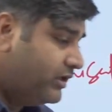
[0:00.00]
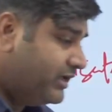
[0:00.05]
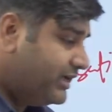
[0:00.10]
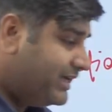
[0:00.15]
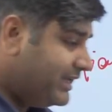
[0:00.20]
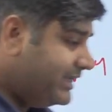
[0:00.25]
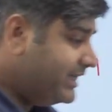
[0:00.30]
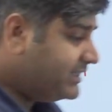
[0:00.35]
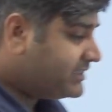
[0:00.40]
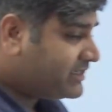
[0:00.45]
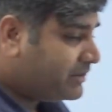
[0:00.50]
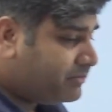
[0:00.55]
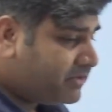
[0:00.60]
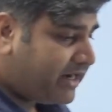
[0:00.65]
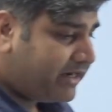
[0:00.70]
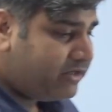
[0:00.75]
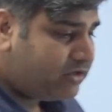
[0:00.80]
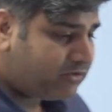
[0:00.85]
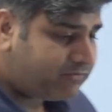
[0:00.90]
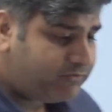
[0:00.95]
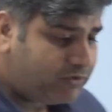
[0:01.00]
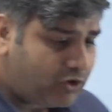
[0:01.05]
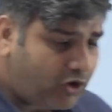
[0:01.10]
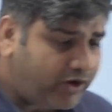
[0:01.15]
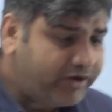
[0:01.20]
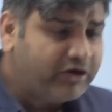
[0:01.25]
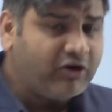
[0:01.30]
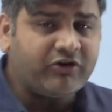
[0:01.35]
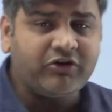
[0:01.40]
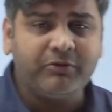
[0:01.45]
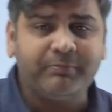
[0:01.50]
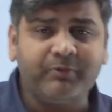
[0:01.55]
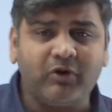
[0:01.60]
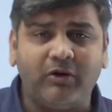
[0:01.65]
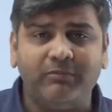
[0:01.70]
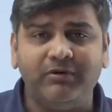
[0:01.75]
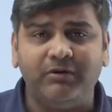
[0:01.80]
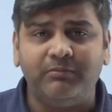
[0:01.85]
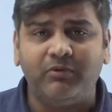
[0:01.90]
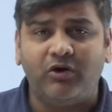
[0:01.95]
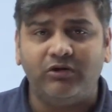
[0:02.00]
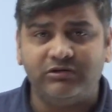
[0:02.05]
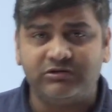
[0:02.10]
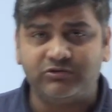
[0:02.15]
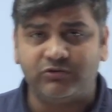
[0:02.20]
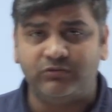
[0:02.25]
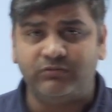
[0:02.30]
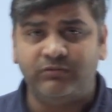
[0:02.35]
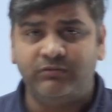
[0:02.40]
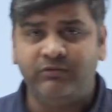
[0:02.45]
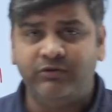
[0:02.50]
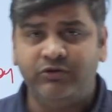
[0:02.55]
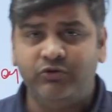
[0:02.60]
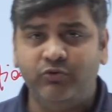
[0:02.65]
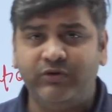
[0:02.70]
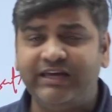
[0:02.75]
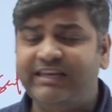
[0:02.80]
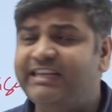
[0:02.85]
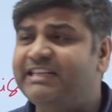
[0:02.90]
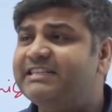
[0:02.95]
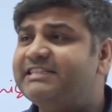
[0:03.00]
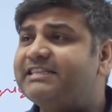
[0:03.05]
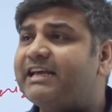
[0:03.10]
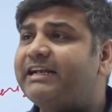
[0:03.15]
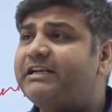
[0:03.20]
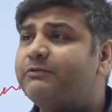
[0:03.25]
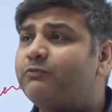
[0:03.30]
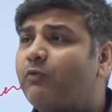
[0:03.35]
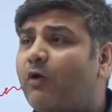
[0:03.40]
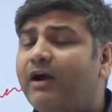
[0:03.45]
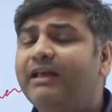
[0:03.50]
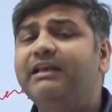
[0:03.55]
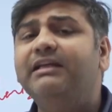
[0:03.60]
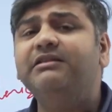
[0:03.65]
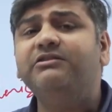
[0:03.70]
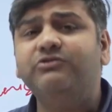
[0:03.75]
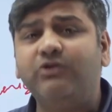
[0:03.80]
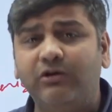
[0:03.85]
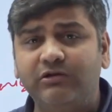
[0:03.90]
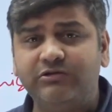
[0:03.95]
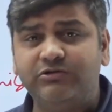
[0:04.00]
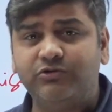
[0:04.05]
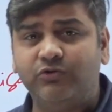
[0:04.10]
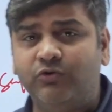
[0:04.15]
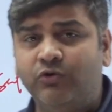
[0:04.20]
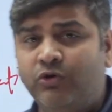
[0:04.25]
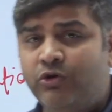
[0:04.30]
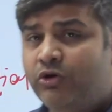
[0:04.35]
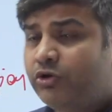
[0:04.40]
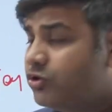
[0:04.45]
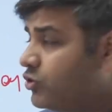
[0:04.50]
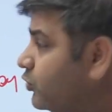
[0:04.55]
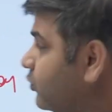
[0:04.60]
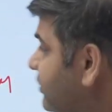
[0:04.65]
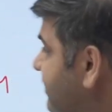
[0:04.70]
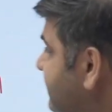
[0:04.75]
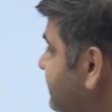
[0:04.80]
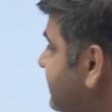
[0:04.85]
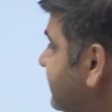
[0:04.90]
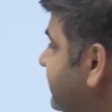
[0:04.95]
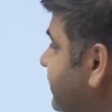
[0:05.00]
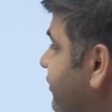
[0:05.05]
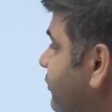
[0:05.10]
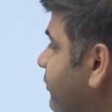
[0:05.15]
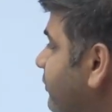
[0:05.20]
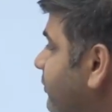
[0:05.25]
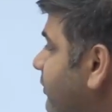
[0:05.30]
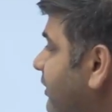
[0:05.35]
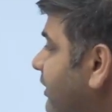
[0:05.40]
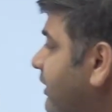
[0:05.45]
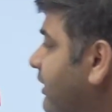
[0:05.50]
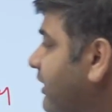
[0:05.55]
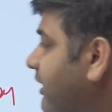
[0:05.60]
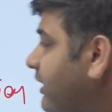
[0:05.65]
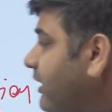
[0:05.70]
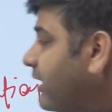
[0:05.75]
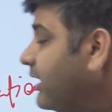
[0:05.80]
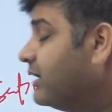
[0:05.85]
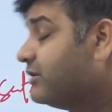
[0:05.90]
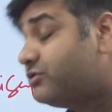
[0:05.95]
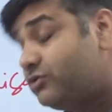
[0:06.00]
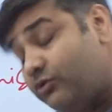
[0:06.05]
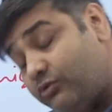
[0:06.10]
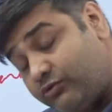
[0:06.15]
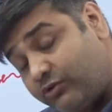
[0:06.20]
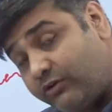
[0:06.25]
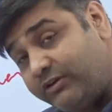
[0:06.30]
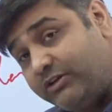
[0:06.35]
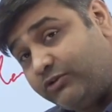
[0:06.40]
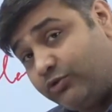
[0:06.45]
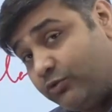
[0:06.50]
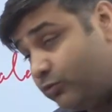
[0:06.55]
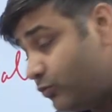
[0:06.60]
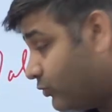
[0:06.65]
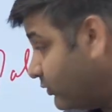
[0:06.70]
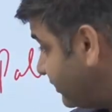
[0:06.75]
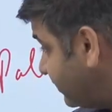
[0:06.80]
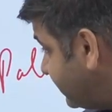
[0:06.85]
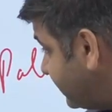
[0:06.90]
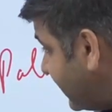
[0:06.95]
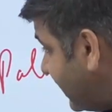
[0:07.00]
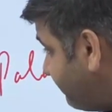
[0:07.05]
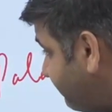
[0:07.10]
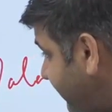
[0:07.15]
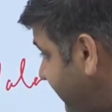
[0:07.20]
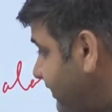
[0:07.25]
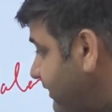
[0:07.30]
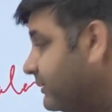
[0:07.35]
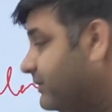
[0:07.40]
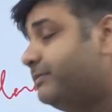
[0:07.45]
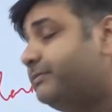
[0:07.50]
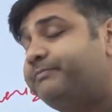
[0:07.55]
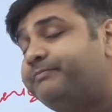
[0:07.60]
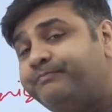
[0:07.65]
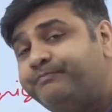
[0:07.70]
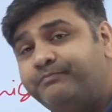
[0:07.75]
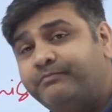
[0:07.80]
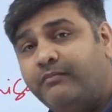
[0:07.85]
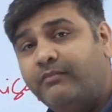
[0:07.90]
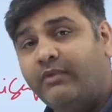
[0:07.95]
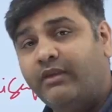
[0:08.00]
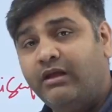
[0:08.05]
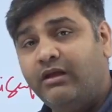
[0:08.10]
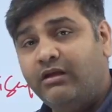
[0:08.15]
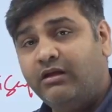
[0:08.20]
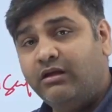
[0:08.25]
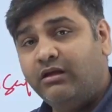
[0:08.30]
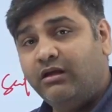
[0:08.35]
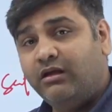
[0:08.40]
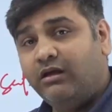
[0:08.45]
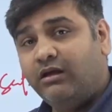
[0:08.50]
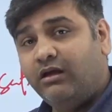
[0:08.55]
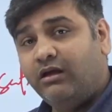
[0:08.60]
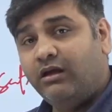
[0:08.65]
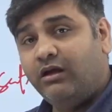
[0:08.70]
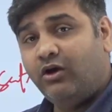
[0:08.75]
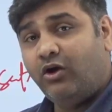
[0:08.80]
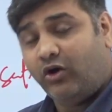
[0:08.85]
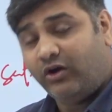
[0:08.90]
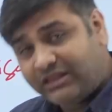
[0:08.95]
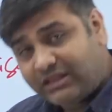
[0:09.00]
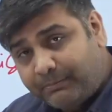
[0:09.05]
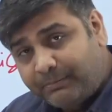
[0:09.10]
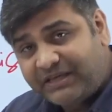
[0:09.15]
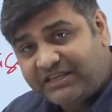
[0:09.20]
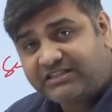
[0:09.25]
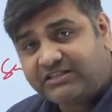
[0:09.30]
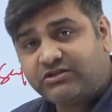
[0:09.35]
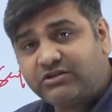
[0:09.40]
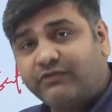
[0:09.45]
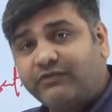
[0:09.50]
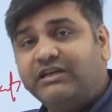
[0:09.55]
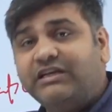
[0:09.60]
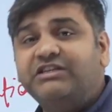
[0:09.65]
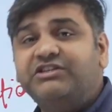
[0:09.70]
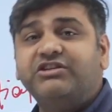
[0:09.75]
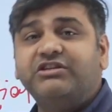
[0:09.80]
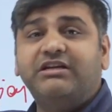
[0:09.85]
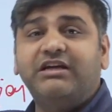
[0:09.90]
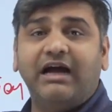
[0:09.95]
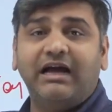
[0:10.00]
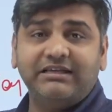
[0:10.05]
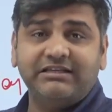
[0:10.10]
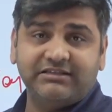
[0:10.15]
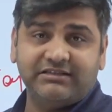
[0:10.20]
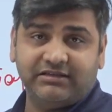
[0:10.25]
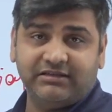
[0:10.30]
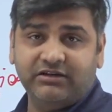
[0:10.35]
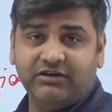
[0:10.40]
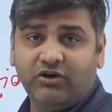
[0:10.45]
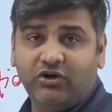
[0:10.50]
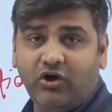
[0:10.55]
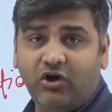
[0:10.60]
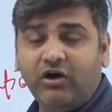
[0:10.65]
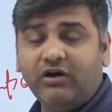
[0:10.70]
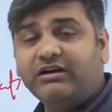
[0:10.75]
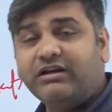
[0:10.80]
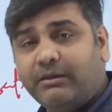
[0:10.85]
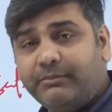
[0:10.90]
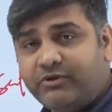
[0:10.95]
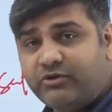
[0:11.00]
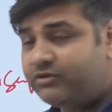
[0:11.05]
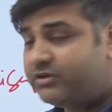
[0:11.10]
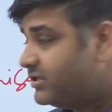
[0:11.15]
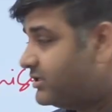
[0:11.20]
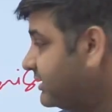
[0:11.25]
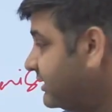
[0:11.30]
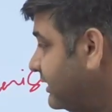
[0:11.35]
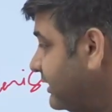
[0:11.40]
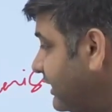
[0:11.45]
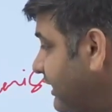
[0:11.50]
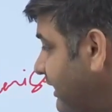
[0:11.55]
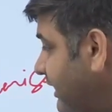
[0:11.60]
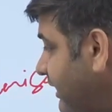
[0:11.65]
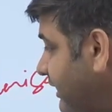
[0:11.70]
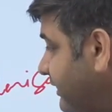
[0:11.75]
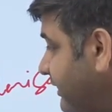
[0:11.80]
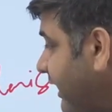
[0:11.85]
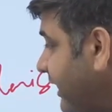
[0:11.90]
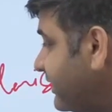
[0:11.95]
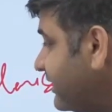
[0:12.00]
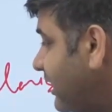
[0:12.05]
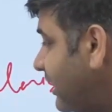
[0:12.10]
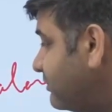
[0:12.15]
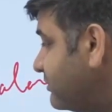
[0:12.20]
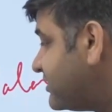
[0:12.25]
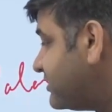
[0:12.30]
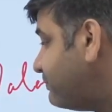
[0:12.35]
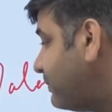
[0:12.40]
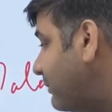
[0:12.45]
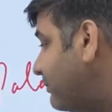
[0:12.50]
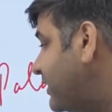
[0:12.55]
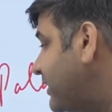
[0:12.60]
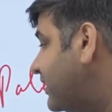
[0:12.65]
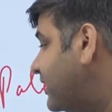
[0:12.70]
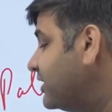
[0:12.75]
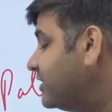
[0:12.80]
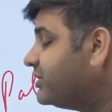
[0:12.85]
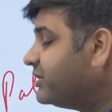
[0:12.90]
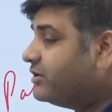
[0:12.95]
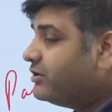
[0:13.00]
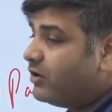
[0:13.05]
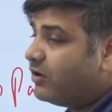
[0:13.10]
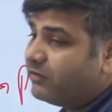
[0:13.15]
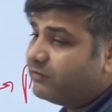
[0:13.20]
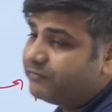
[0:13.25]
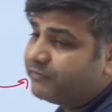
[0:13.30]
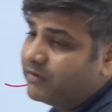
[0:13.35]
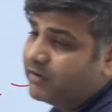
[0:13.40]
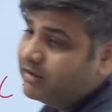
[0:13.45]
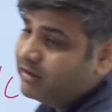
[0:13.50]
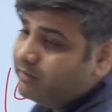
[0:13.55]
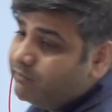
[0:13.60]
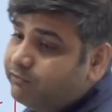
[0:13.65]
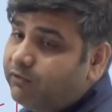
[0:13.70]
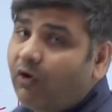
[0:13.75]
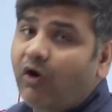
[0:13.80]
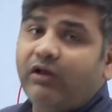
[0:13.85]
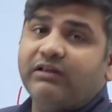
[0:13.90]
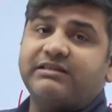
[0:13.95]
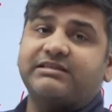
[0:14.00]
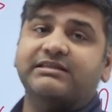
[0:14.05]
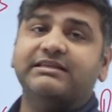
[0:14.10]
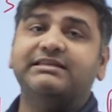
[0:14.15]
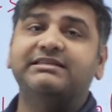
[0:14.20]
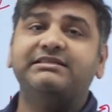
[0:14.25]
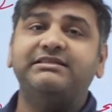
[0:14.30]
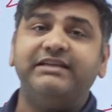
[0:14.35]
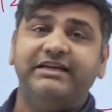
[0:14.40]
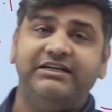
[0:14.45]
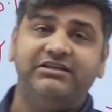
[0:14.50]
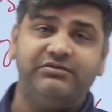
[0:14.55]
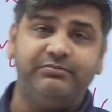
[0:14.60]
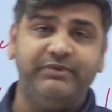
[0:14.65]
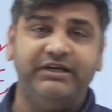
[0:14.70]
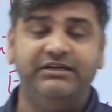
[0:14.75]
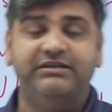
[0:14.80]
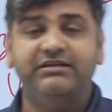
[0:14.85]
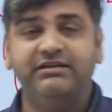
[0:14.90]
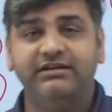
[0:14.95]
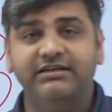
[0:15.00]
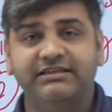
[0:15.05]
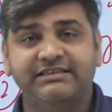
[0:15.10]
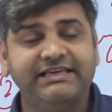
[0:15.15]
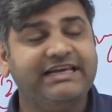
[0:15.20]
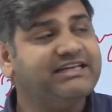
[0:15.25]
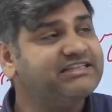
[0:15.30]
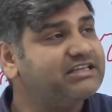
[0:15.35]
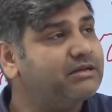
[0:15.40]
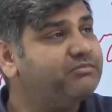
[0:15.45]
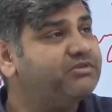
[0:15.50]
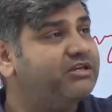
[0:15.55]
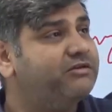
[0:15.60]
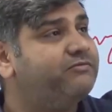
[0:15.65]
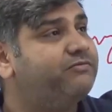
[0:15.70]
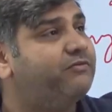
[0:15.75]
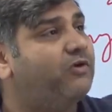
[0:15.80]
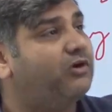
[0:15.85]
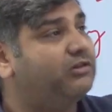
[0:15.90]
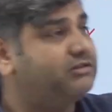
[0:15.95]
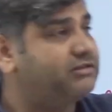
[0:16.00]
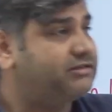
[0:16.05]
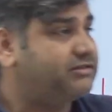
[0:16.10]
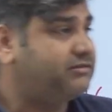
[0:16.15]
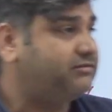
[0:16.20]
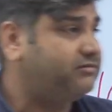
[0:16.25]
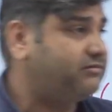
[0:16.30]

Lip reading: create some kind of law and order problem also. You can incite violence also through this through the appeal on the basis of religion, caste or community. Then comes publication of false statement, saying something false,